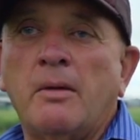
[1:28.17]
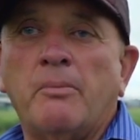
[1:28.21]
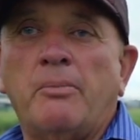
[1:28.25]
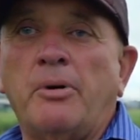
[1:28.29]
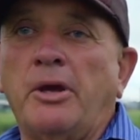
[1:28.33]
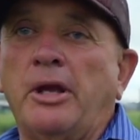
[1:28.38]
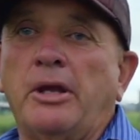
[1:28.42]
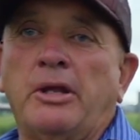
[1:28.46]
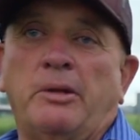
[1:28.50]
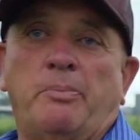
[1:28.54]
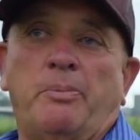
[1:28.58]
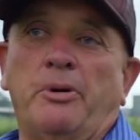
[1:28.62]

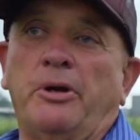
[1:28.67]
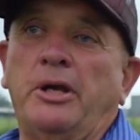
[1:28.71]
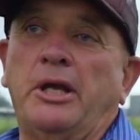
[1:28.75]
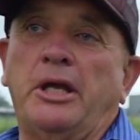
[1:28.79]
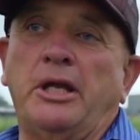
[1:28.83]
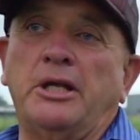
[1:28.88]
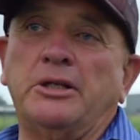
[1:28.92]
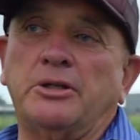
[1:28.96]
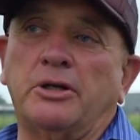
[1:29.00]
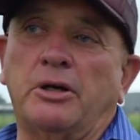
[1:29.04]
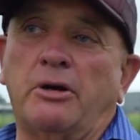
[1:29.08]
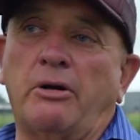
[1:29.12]
The
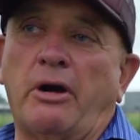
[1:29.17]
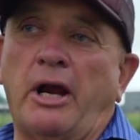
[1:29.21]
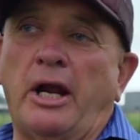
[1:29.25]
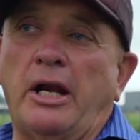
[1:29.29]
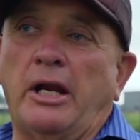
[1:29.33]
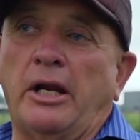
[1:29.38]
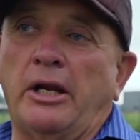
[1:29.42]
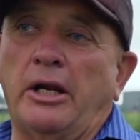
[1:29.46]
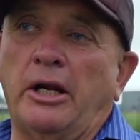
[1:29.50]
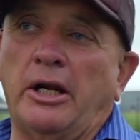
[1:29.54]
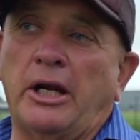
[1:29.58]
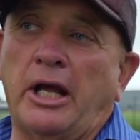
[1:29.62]
Pekins are a
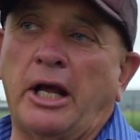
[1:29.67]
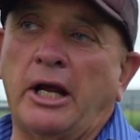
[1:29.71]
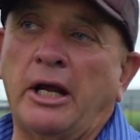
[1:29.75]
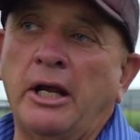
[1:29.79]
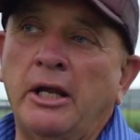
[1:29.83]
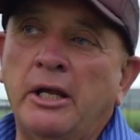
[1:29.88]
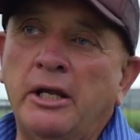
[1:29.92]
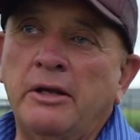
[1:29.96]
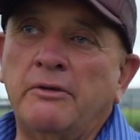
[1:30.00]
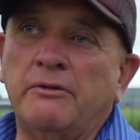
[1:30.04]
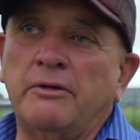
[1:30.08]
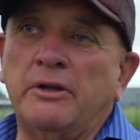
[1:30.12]
great little duck
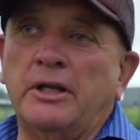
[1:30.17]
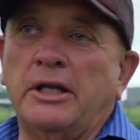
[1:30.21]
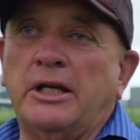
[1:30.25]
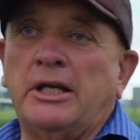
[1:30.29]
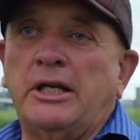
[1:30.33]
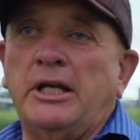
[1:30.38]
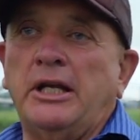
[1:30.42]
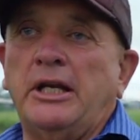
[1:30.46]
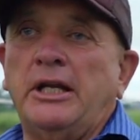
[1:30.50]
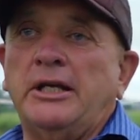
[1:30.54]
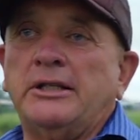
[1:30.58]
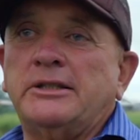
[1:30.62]
for the
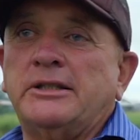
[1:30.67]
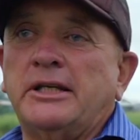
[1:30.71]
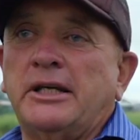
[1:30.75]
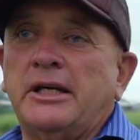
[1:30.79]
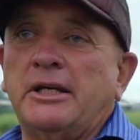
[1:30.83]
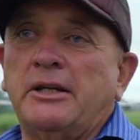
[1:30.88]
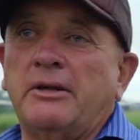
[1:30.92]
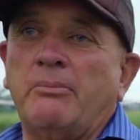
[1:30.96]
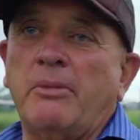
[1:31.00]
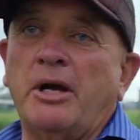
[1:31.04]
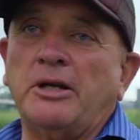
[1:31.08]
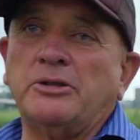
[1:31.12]
kiddies.
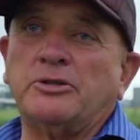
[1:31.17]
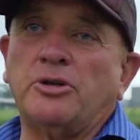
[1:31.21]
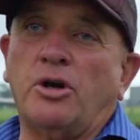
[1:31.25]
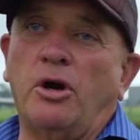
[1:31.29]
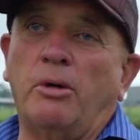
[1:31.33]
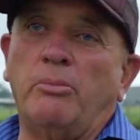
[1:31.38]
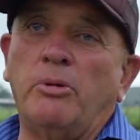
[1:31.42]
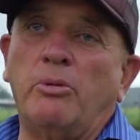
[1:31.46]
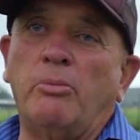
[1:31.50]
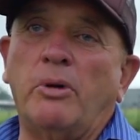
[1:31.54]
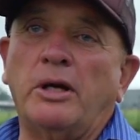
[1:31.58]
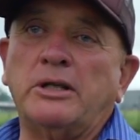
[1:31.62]
They're the most
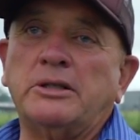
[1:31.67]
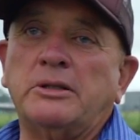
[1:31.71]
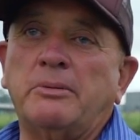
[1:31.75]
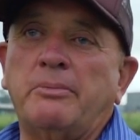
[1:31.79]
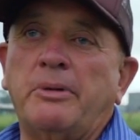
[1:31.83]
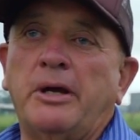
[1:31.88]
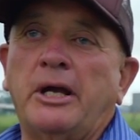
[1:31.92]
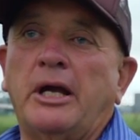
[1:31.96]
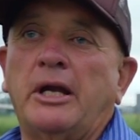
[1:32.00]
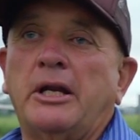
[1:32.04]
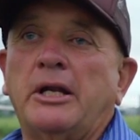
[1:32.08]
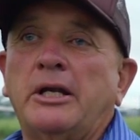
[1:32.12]
common ones
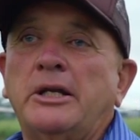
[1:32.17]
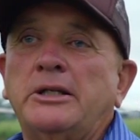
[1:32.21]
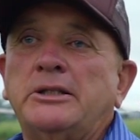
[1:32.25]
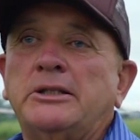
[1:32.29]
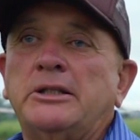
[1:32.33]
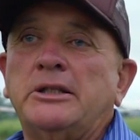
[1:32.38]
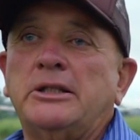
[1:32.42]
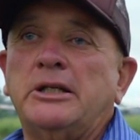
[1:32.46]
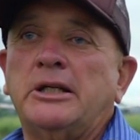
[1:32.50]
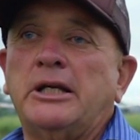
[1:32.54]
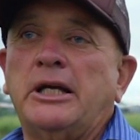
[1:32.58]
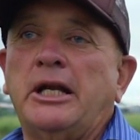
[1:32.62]
about,
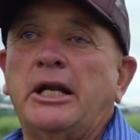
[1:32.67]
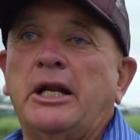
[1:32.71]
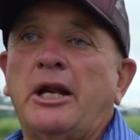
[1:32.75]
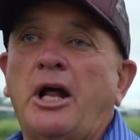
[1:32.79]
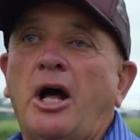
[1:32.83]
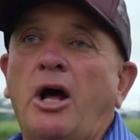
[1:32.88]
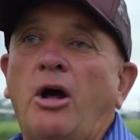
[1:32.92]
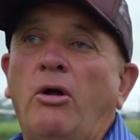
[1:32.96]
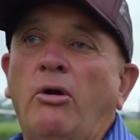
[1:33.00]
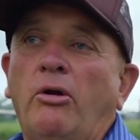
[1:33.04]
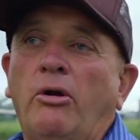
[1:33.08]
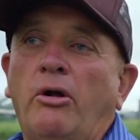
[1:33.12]
easy to get
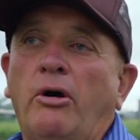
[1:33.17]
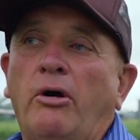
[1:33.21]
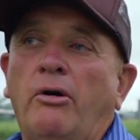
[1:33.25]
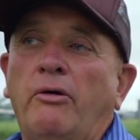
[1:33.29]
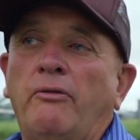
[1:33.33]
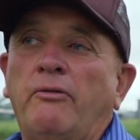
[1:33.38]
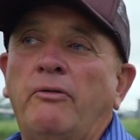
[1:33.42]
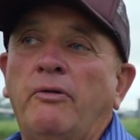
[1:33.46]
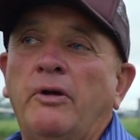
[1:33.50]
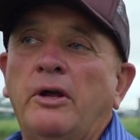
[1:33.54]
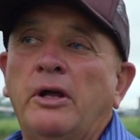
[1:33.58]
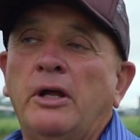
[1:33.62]
hold
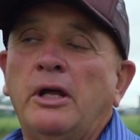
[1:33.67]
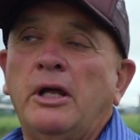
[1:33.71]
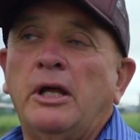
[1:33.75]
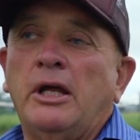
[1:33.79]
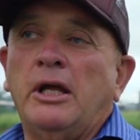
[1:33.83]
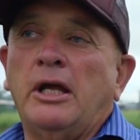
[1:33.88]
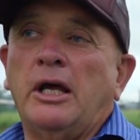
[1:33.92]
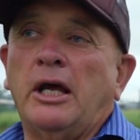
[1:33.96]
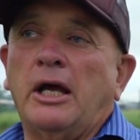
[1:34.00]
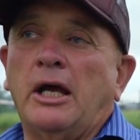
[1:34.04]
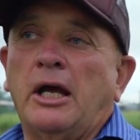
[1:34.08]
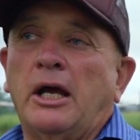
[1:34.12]
of.
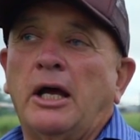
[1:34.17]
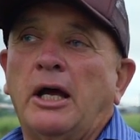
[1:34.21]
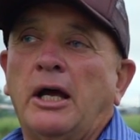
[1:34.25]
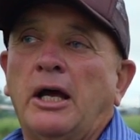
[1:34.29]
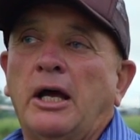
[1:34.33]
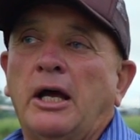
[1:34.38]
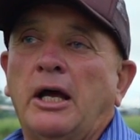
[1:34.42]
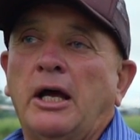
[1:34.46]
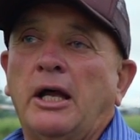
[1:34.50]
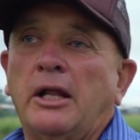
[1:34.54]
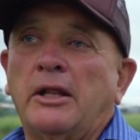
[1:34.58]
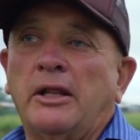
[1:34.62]

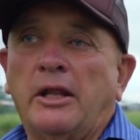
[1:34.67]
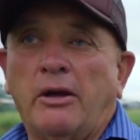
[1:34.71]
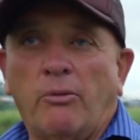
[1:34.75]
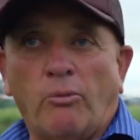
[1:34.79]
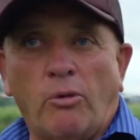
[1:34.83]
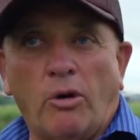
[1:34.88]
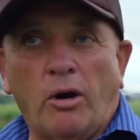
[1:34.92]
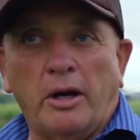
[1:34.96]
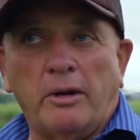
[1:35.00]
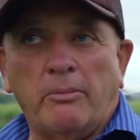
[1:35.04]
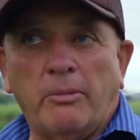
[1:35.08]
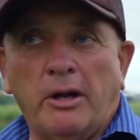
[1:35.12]
They're
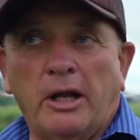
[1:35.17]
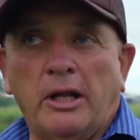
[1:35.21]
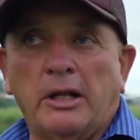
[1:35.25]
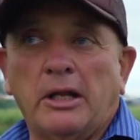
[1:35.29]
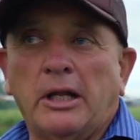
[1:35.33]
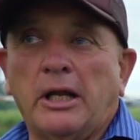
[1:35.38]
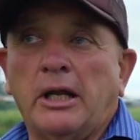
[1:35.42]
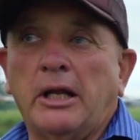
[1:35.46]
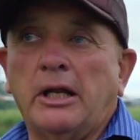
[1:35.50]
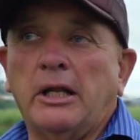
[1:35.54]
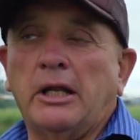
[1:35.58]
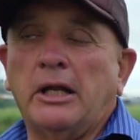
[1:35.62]
white, but
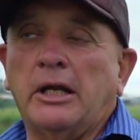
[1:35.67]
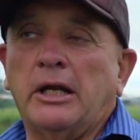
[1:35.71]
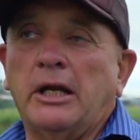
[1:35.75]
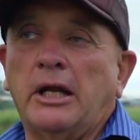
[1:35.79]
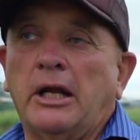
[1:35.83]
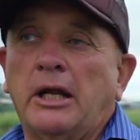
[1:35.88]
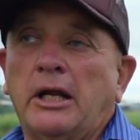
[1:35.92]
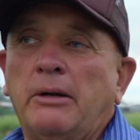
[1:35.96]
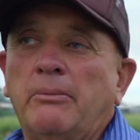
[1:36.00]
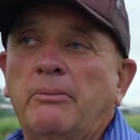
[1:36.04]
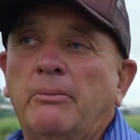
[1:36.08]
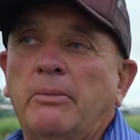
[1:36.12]

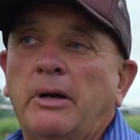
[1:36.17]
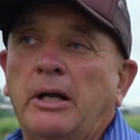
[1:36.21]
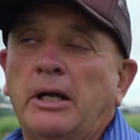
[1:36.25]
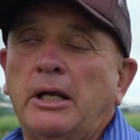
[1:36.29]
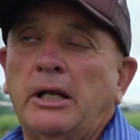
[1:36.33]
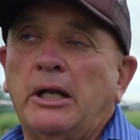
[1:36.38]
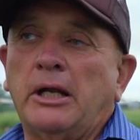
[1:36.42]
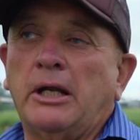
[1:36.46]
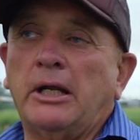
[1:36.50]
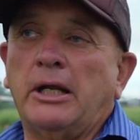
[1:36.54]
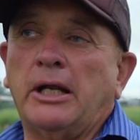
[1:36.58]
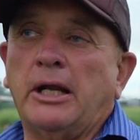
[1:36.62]
they
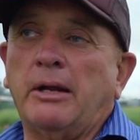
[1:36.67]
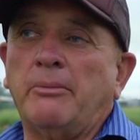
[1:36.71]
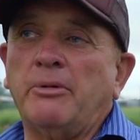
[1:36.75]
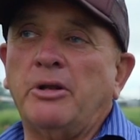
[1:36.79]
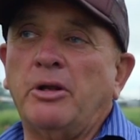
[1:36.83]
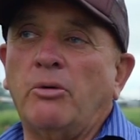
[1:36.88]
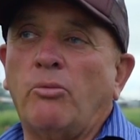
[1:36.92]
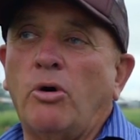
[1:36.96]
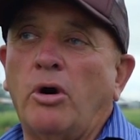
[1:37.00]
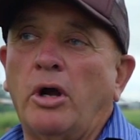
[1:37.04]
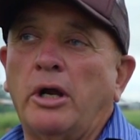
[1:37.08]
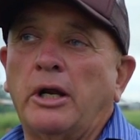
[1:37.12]
mainly only come in
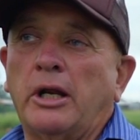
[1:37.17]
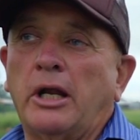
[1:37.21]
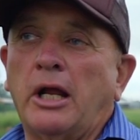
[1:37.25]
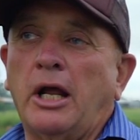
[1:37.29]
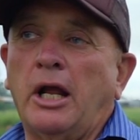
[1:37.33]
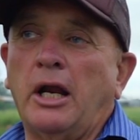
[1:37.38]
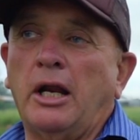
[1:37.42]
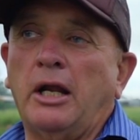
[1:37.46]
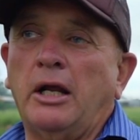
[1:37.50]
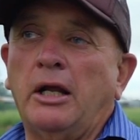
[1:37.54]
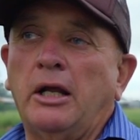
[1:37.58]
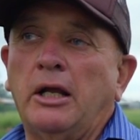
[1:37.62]
the white
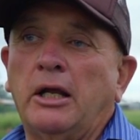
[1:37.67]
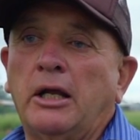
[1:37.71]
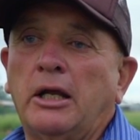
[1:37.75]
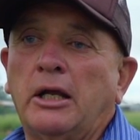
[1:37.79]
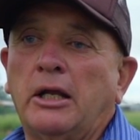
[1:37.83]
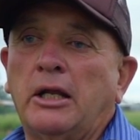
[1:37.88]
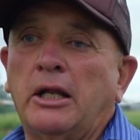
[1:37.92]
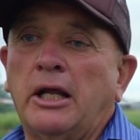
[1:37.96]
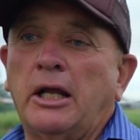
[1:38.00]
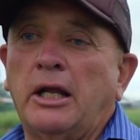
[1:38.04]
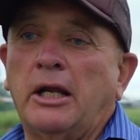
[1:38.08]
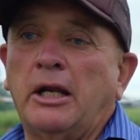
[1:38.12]
colour,
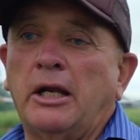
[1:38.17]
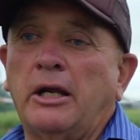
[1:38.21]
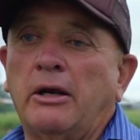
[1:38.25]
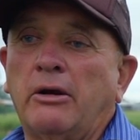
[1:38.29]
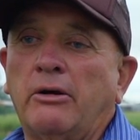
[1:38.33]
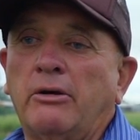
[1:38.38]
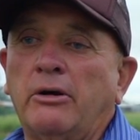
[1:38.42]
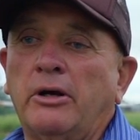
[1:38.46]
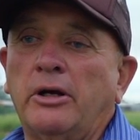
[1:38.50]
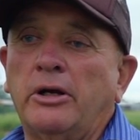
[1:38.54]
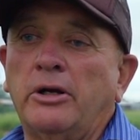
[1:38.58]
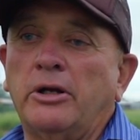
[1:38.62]
and they're
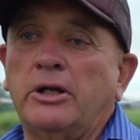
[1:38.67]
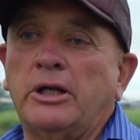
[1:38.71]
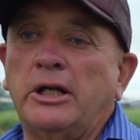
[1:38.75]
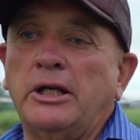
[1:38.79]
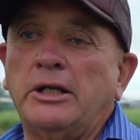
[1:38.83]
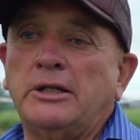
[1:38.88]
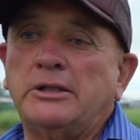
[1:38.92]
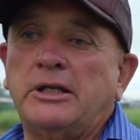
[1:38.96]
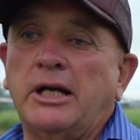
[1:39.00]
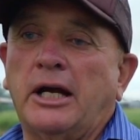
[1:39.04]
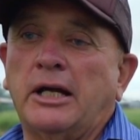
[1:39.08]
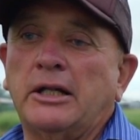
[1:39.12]
good little
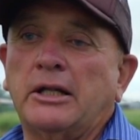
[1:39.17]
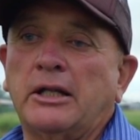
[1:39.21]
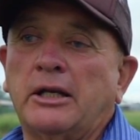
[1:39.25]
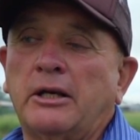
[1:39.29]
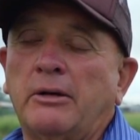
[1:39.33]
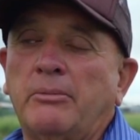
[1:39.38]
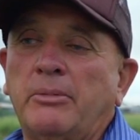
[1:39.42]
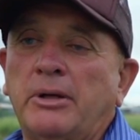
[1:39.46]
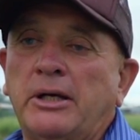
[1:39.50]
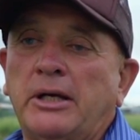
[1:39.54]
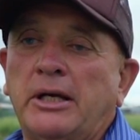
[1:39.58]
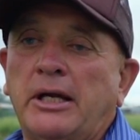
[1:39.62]
kids duck.
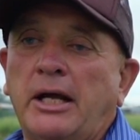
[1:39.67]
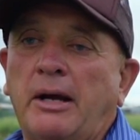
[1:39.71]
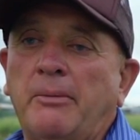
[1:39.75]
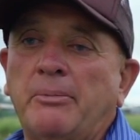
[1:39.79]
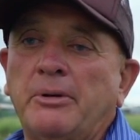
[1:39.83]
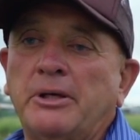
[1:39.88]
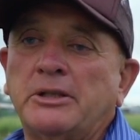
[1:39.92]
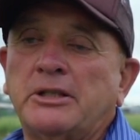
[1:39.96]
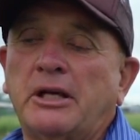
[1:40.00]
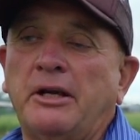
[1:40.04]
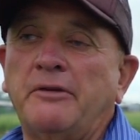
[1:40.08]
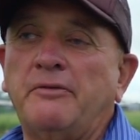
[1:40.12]
They're a bit
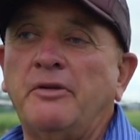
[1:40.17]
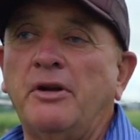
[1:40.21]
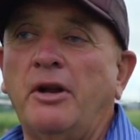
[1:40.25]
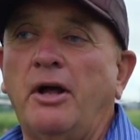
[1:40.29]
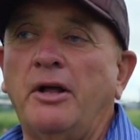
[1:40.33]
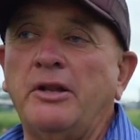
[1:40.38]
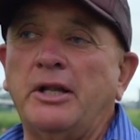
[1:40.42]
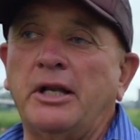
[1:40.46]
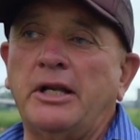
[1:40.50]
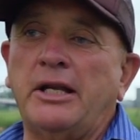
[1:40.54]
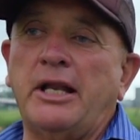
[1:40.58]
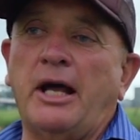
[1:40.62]
dumpier. So if you
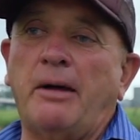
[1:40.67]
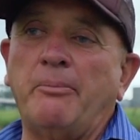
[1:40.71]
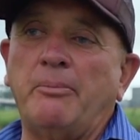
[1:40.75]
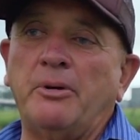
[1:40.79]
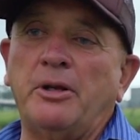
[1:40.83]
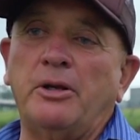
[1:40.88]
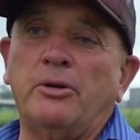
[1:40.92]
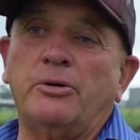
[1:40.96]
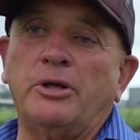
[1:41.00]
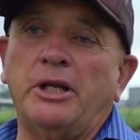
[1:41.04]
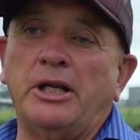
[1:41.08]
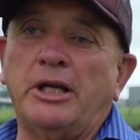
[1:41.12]
like the
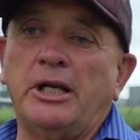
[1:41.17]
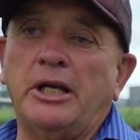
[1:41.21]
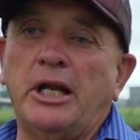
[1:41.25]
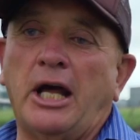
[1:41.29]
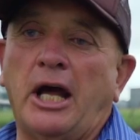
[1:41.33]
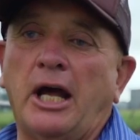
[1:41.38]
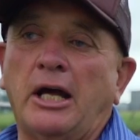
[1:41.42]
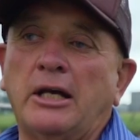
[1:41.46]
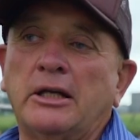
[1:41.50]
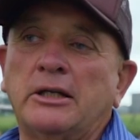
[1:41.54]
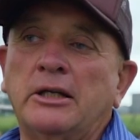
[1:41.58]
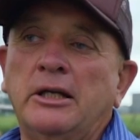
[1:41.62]
dumpy looking
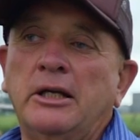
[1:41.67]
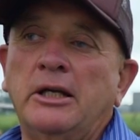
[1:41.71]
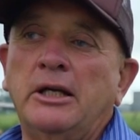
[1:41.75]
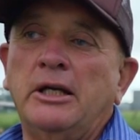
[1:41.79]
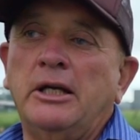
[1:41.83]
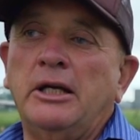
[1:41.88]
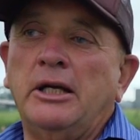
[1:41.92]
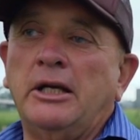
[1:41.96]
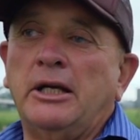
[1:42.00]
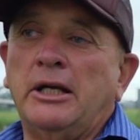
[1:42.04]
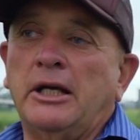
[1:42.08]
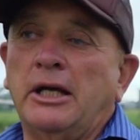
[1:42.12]
duck,
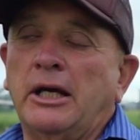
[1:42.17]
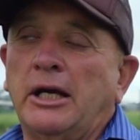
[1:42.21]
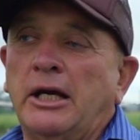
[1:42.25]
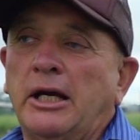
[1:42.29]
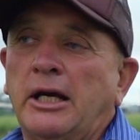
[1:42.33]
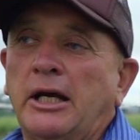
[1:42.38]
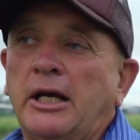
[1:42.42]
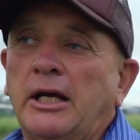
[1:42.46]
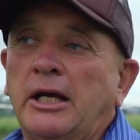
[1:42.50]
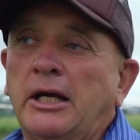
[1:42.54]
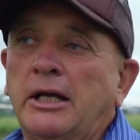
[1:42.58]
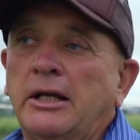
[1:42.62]

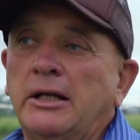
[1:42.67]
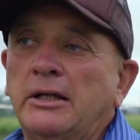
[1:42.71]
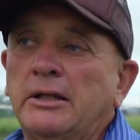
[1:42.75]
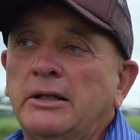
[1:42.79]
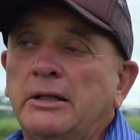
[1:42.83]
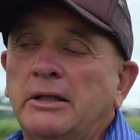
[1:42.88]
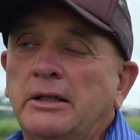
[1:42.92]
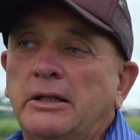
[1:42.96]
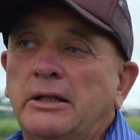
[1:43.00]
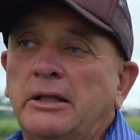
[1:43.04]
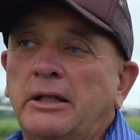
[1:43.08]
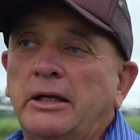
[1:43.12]
they
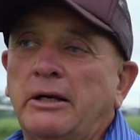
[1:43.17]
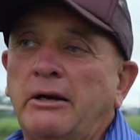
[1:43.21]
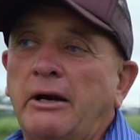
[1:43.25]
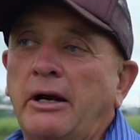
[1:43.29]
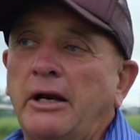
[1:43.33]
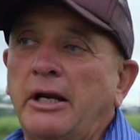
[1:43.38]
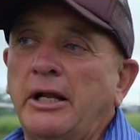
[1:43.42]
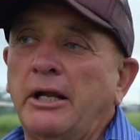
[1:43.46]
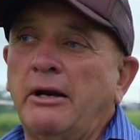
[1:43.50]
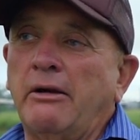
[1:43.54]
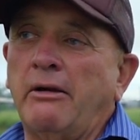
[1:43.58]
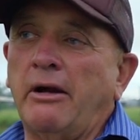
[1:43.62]

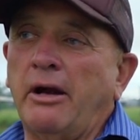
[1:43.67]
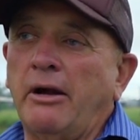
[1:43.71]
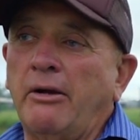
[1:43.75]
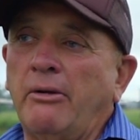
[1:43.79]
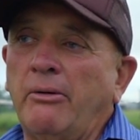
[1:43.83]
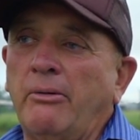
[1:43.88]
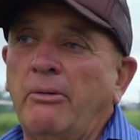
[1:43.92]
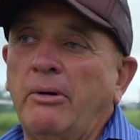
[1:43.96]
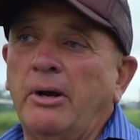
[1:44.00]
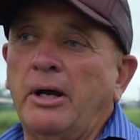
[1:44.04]
only grow